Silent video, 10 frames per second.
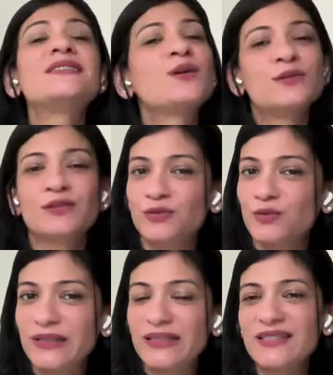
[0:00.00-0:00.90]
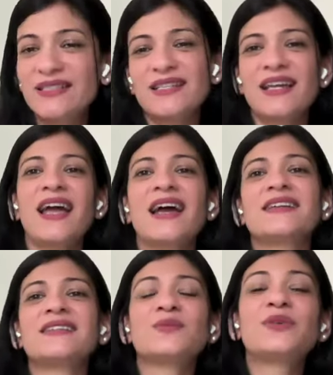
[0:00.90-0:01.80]
please go through with it.
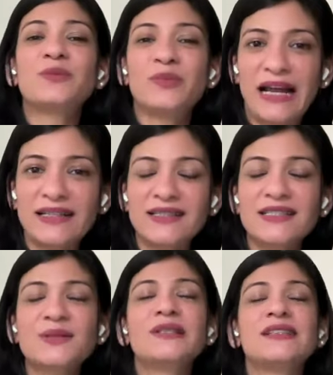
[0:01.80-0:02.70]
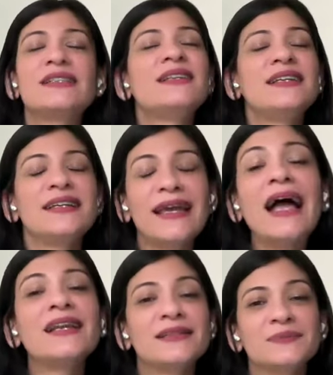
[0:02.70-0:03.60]
And with practice, we really
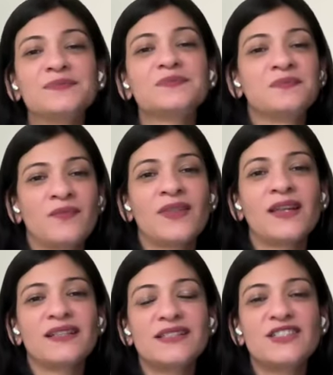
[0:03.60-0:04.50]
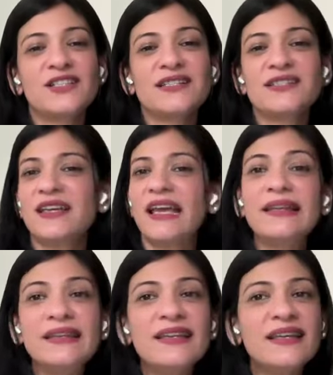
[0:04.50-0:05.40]
can change
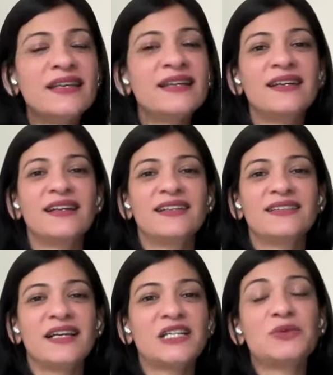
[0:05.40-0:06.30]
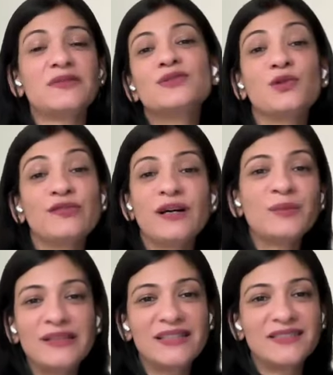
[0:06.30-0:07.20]
anything that we've so
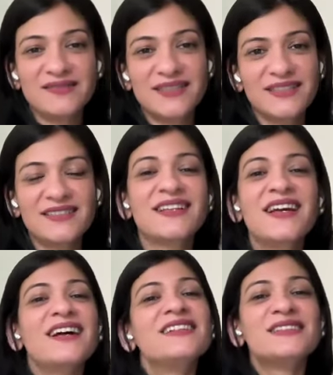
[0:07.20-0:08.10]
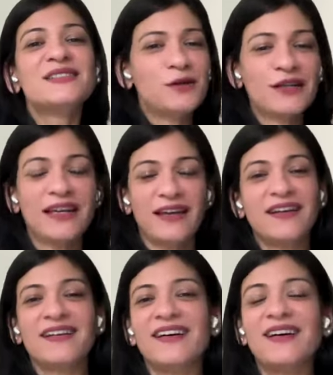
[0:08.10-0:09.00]
far believed. So,
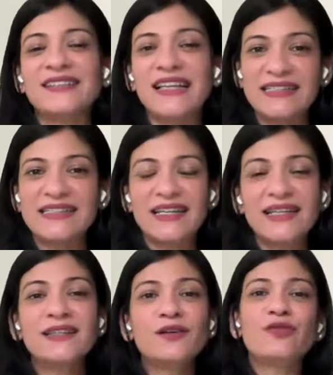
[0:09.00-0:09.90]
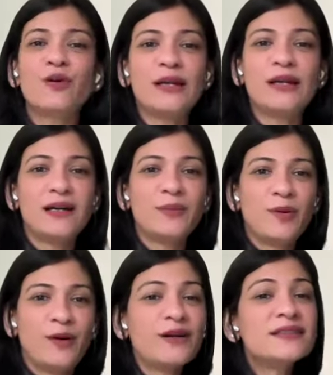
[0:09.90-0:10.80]
okay, that said, the 4-layer
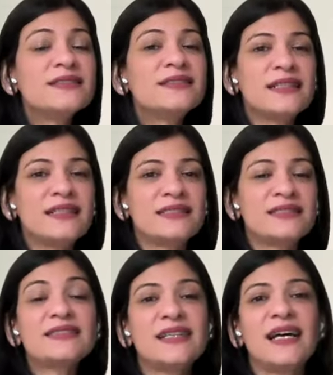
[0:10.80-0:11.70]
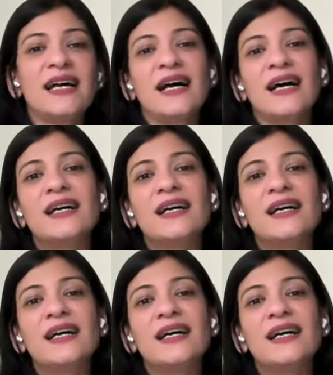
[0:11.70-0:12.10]
pause is